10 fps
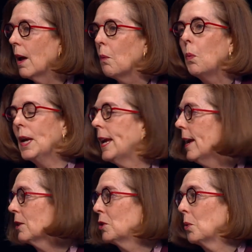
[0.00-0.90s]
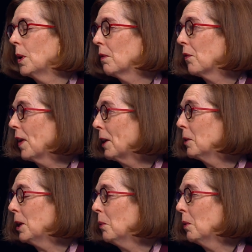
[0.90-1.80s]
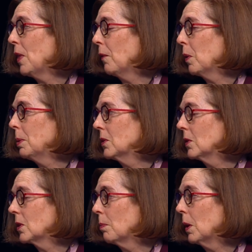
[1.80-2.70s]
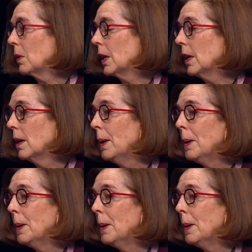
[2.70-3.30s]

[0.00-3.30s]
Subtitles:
And we can't do it, frankly, without the business community.